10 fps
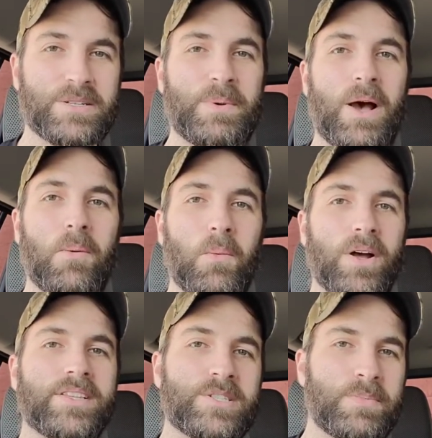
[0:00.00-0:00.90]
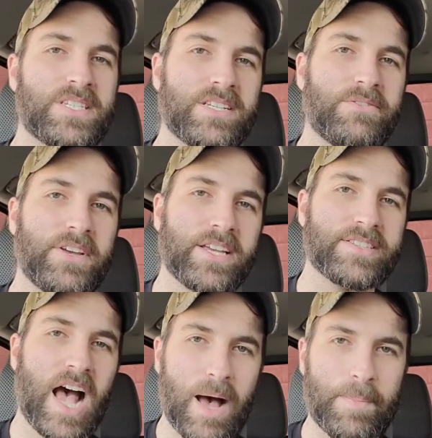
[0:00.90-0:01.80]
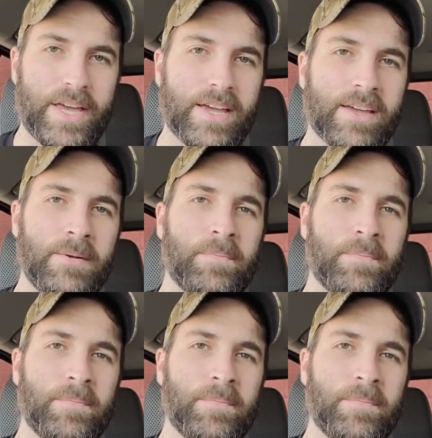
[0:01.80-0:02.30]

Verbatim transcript: about one specific topic,